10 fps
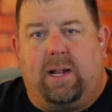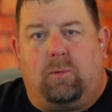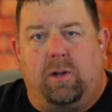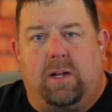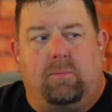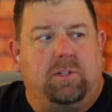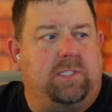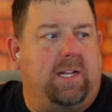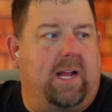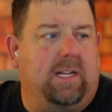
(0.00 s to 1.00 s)
I want to cover
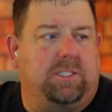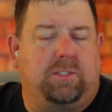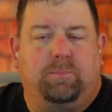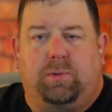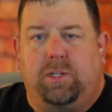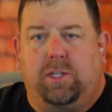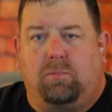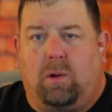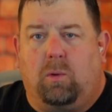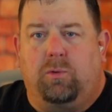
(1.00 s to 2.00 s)
today is putting the
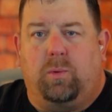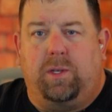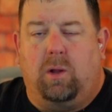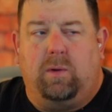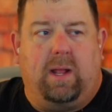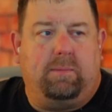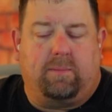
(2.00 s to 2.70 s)
roles with no names.